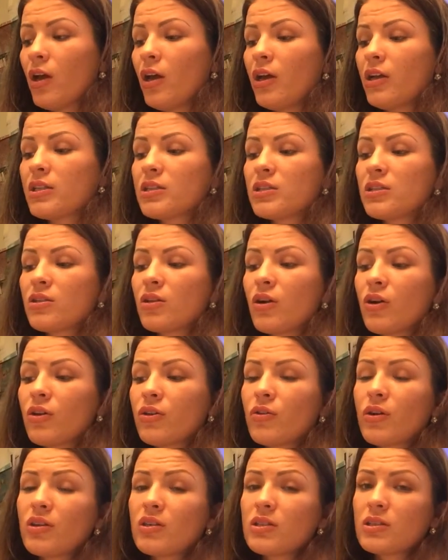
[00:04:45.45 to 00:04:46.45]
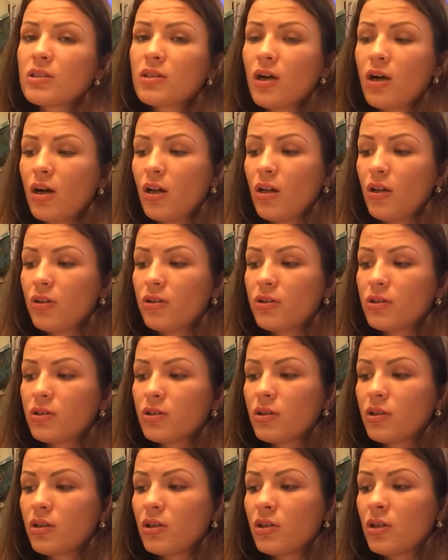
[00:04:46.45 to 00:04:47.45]
It's not a result
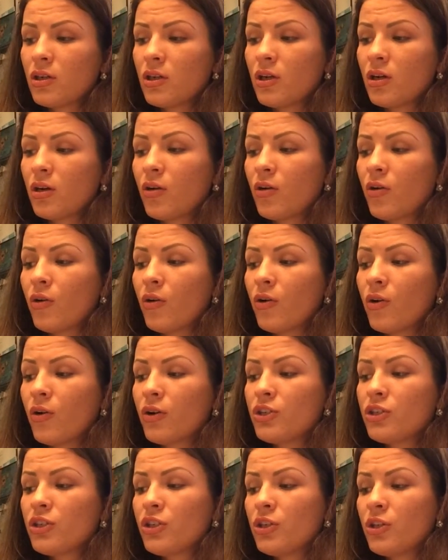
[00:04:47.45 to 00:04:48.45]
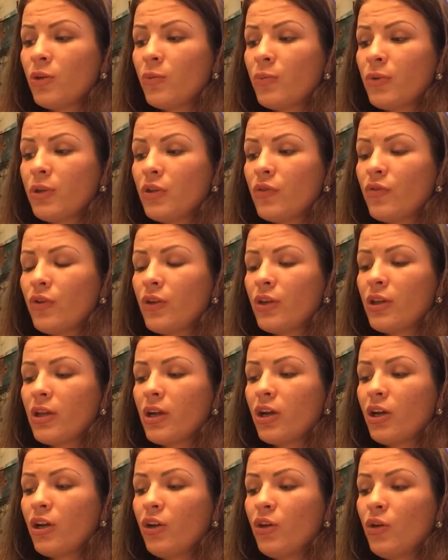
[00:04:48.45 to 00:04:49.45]
or deal between
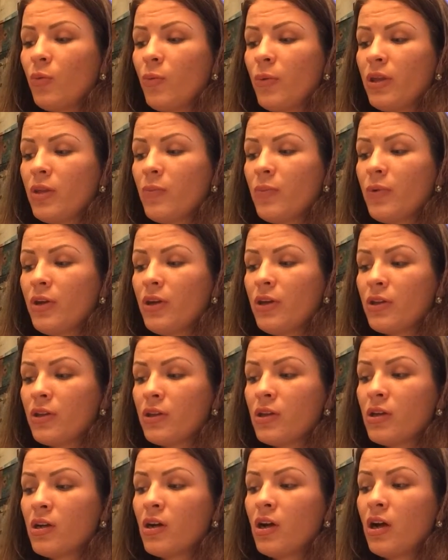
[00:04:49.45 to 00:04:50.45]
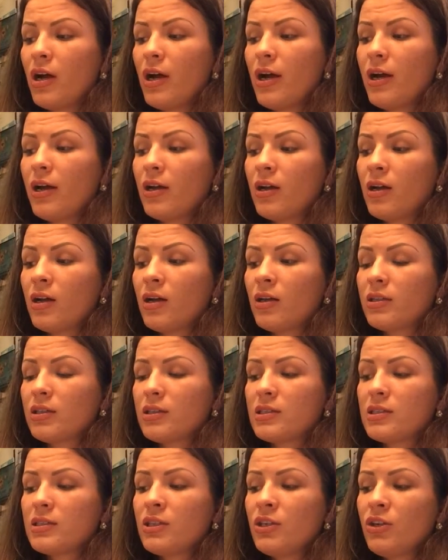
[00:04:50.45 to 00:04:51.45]
a human being
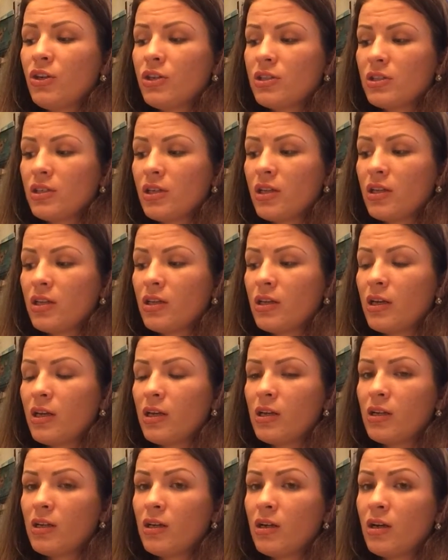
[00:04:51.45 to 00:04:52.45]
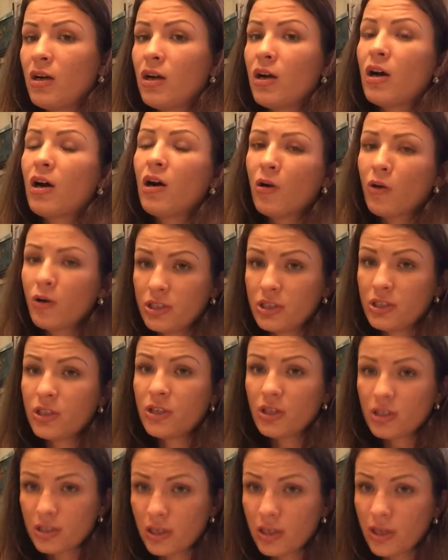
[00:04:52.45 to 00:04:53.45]
and citizen or
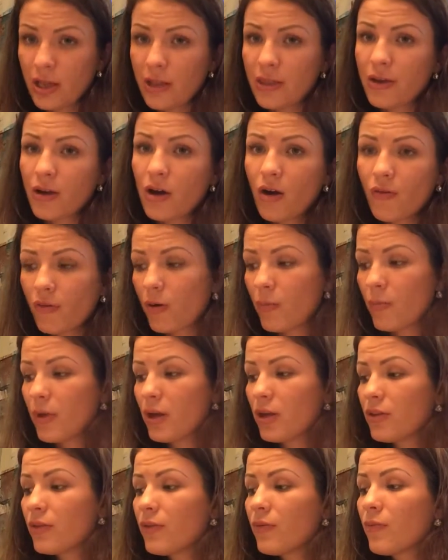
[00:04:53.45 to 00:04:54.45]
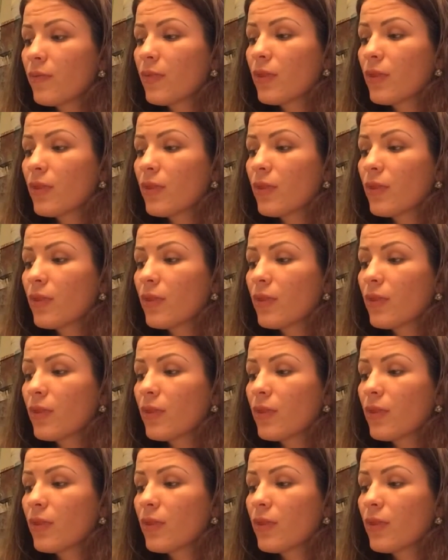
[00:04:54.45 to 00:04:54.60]
citizen and government.